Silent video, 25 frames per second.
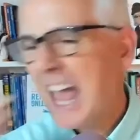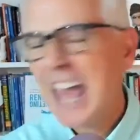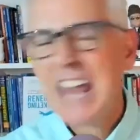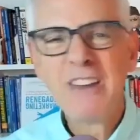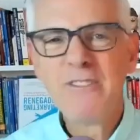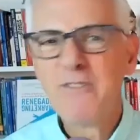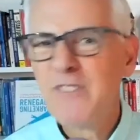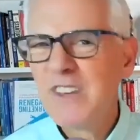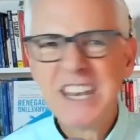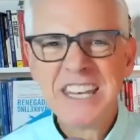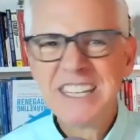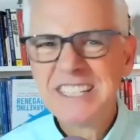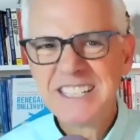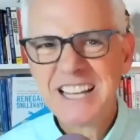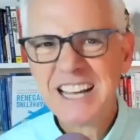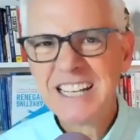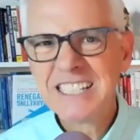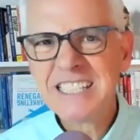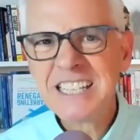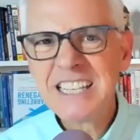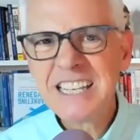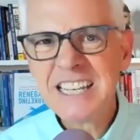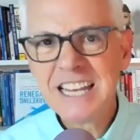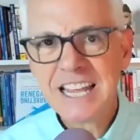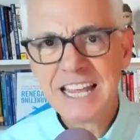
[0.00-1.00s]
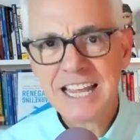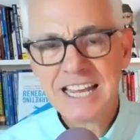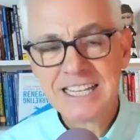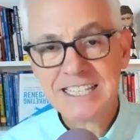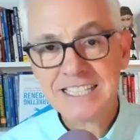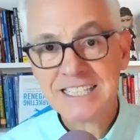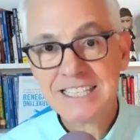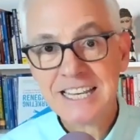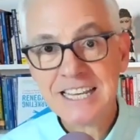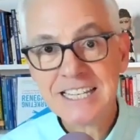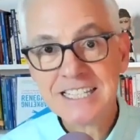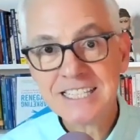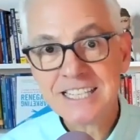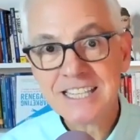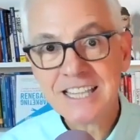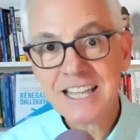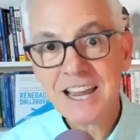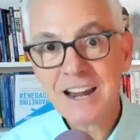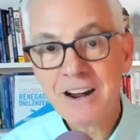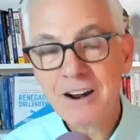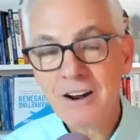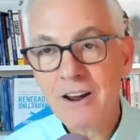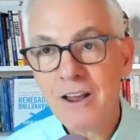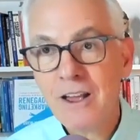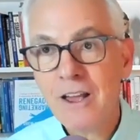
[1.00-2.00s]
And if it doesn't exist
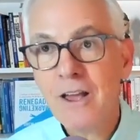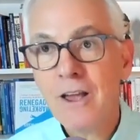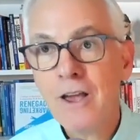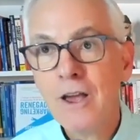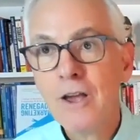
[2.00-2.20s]
there,